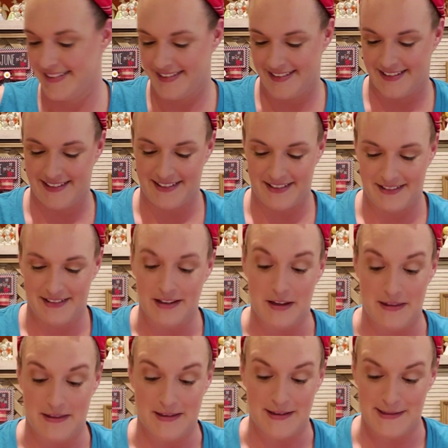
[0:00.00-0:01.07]
I
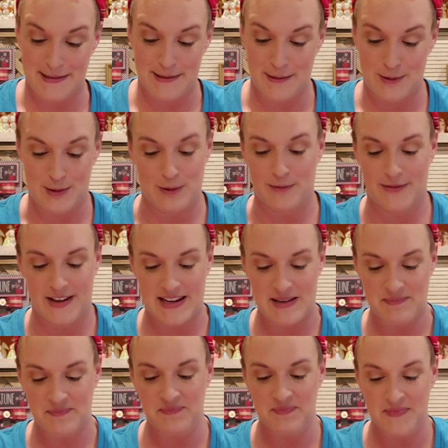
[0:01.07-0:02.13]
think that's so
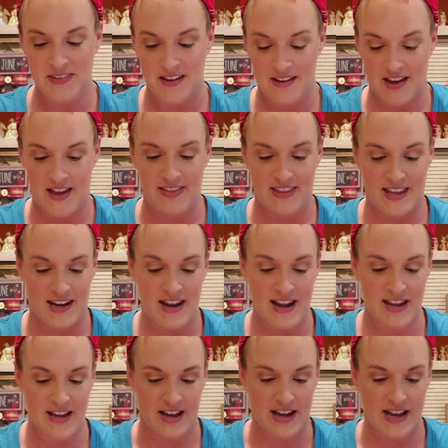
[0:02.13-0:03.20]
funny. And then I
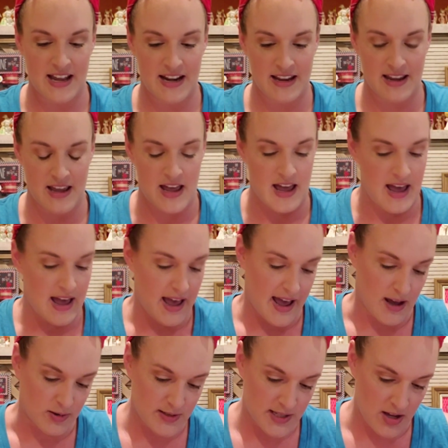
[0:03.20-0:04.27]
got
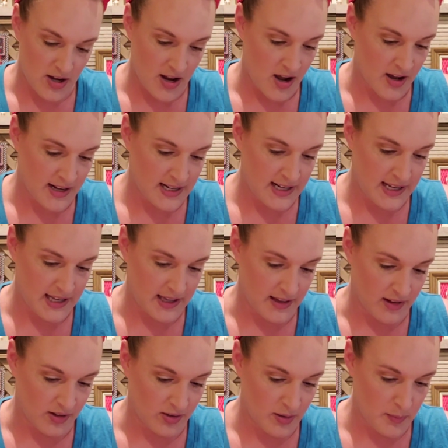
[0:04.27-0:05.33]
House on Haunted
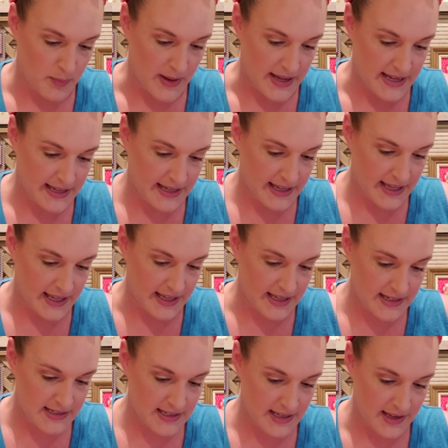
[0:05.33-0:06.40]
Hill by
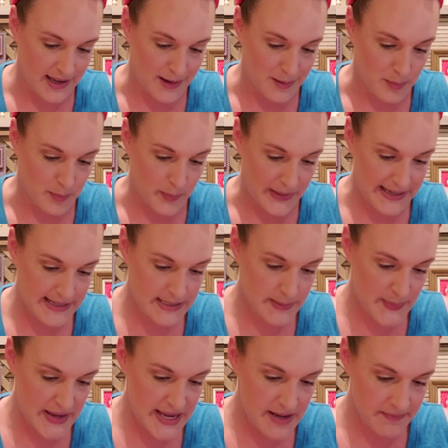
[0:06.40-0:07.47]
Kit and
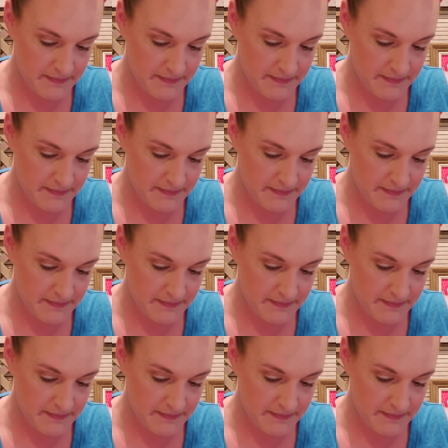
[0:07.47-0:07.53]
Bixby.